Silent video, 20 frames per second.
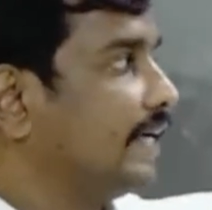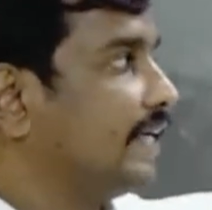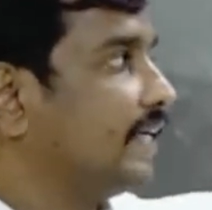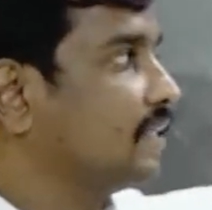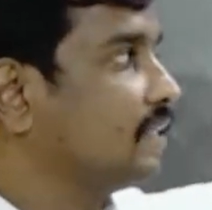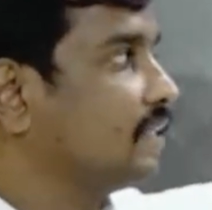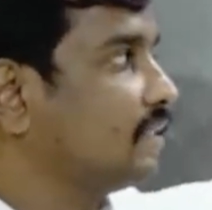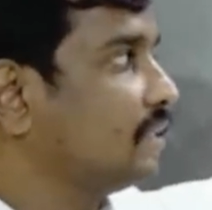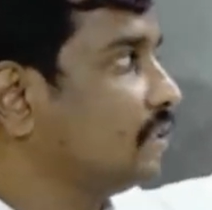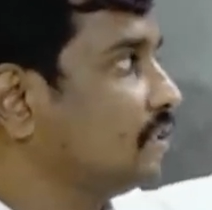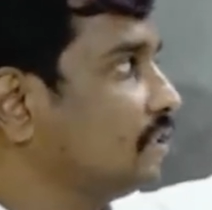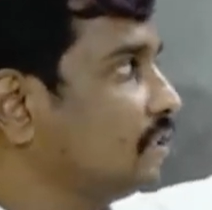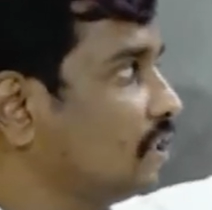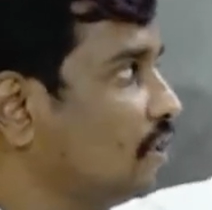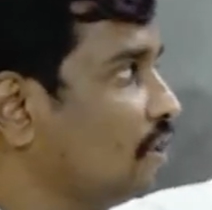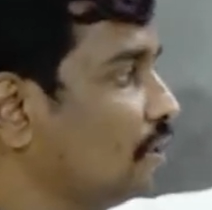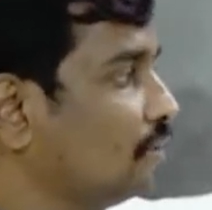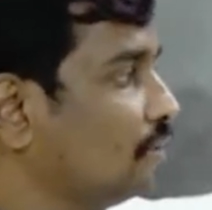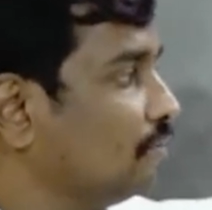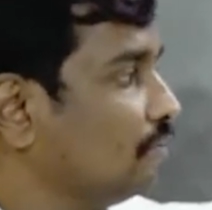
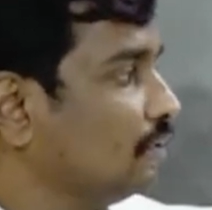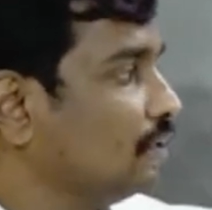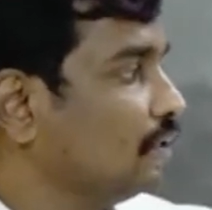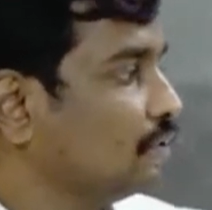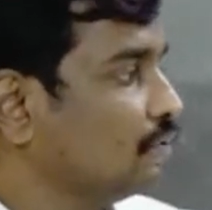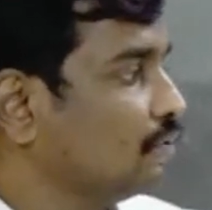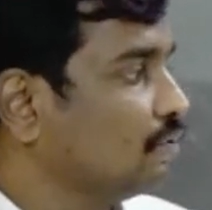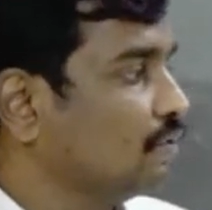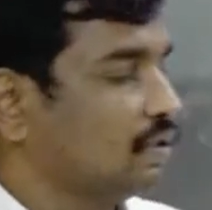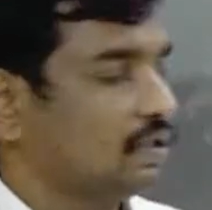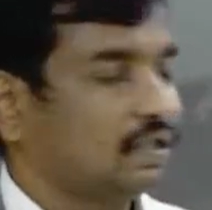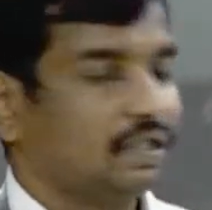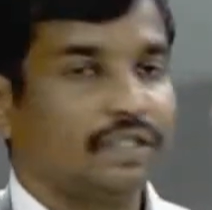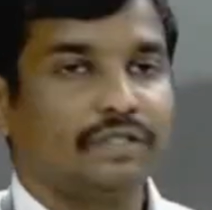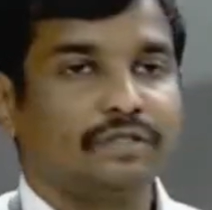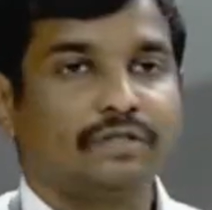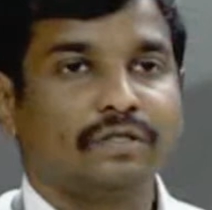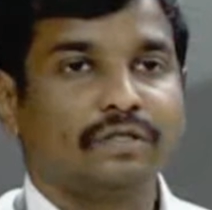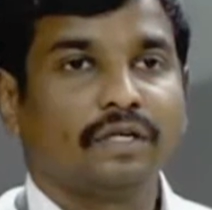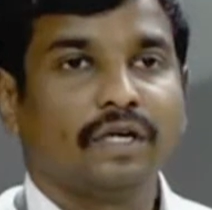directors along with the
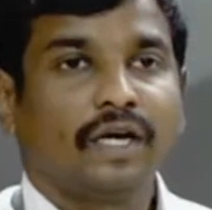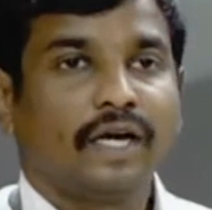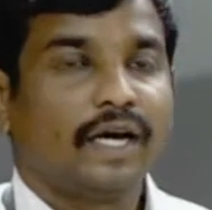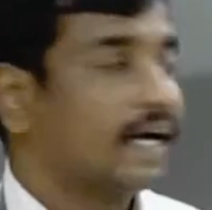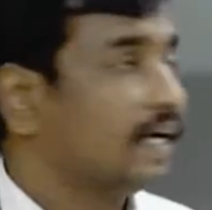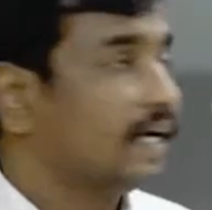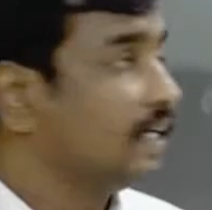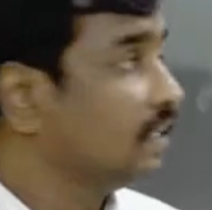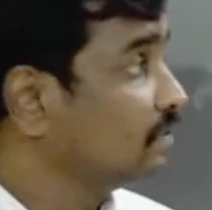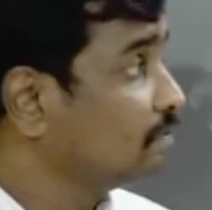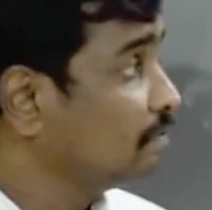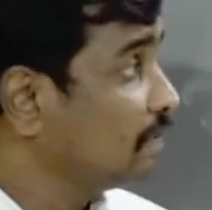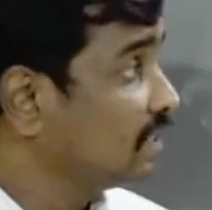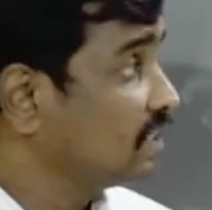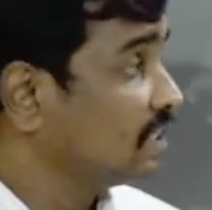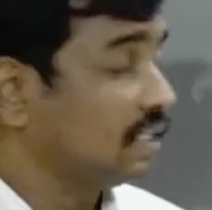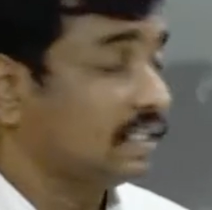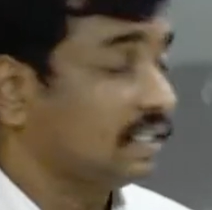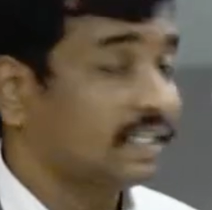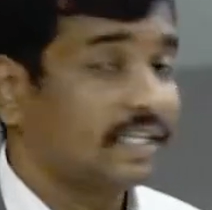switches and
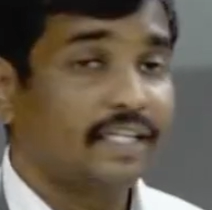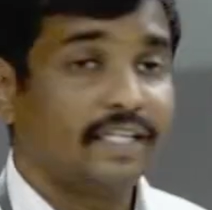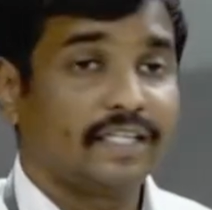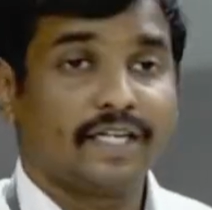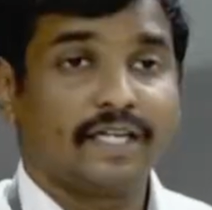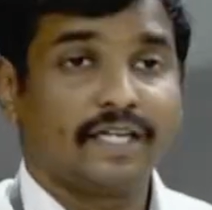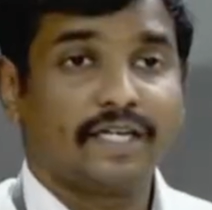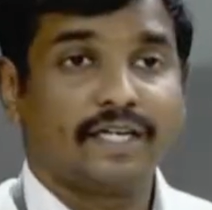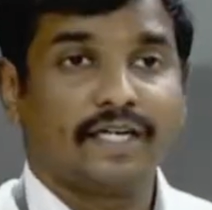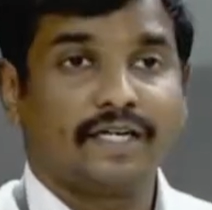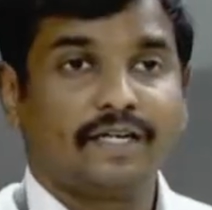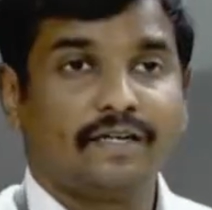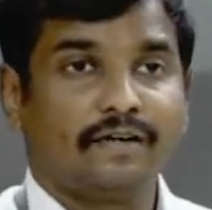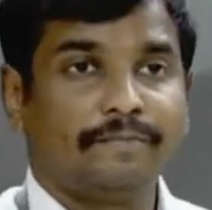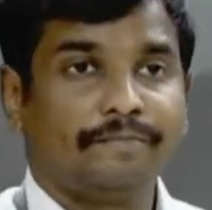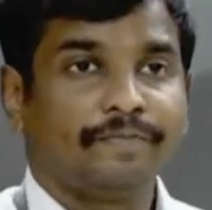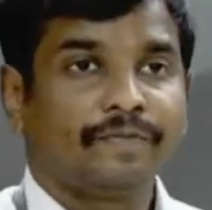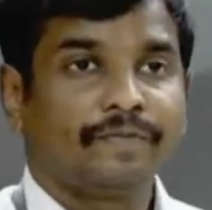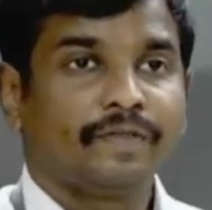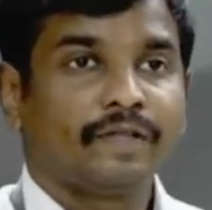special
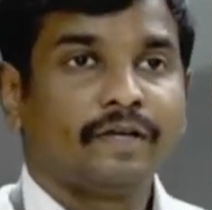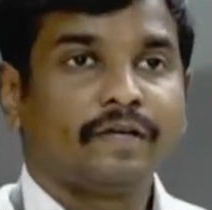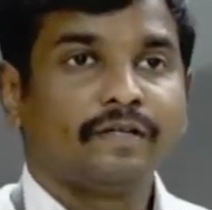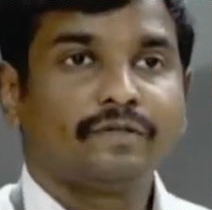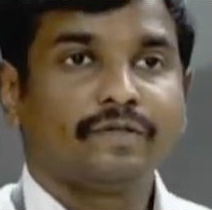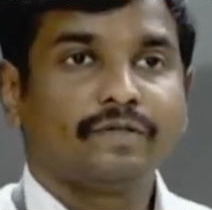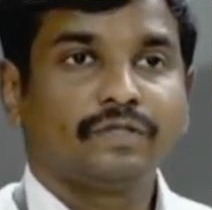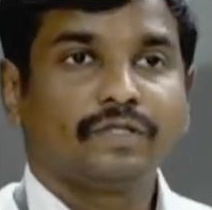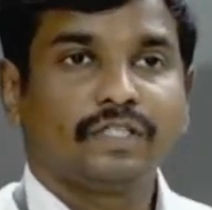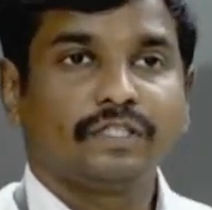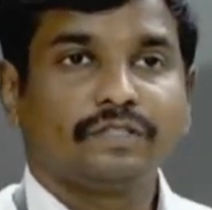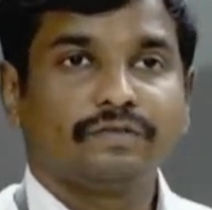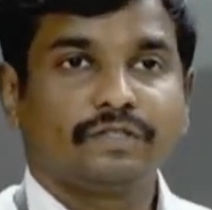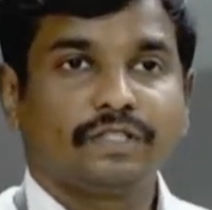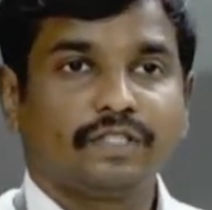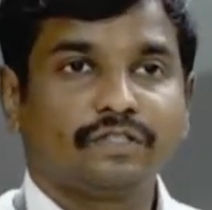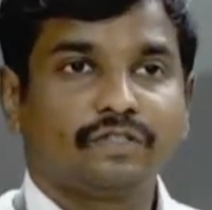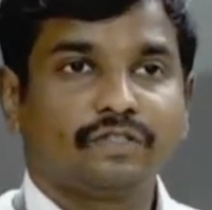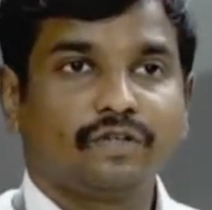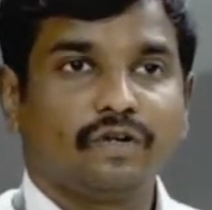dedicated
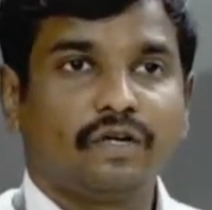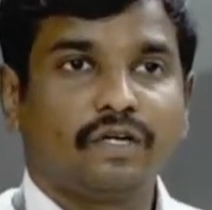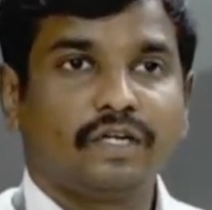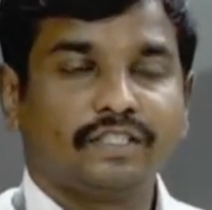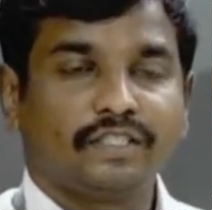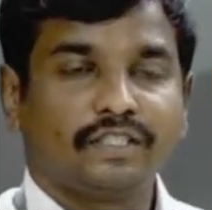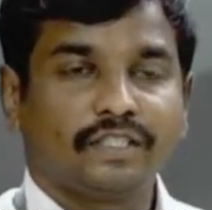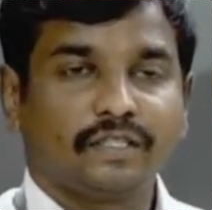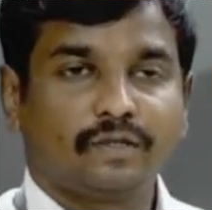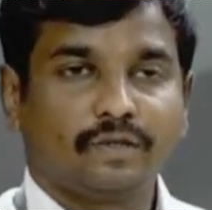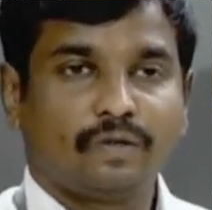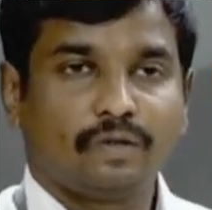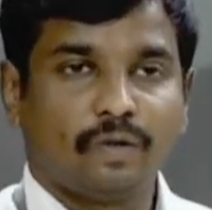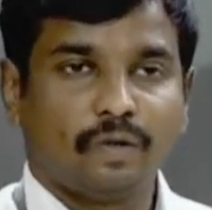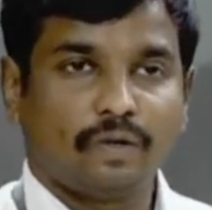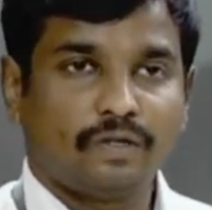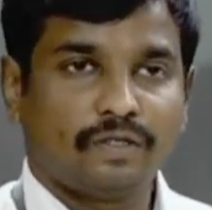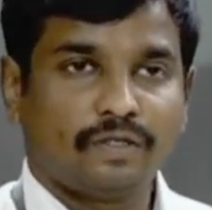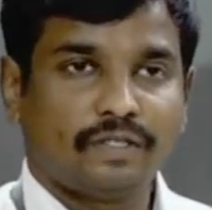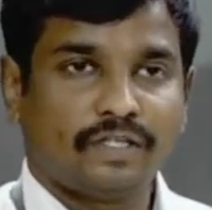switches, which is called as a
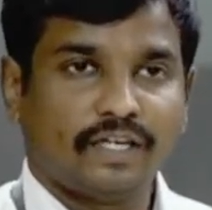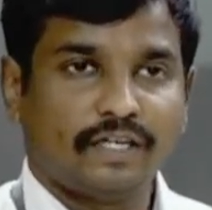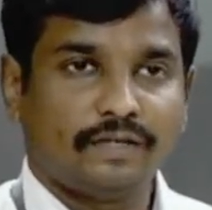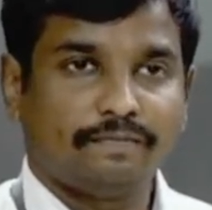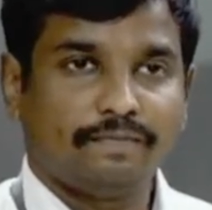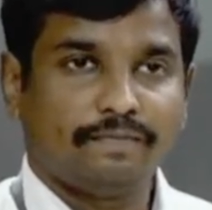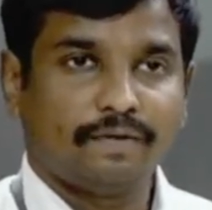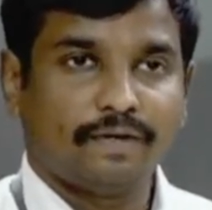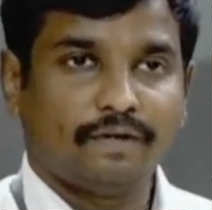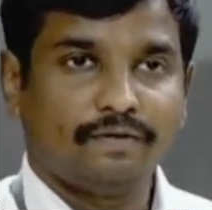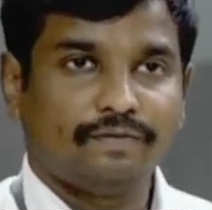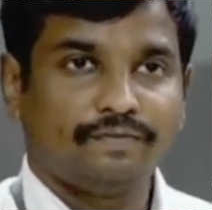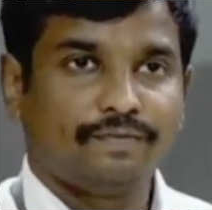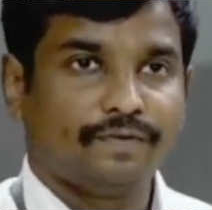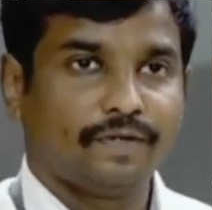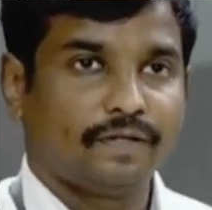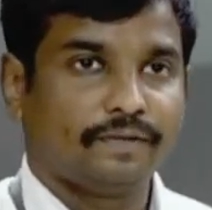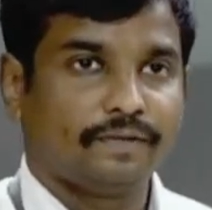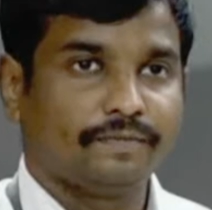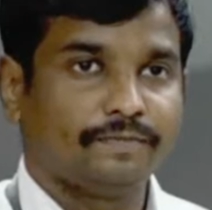core type of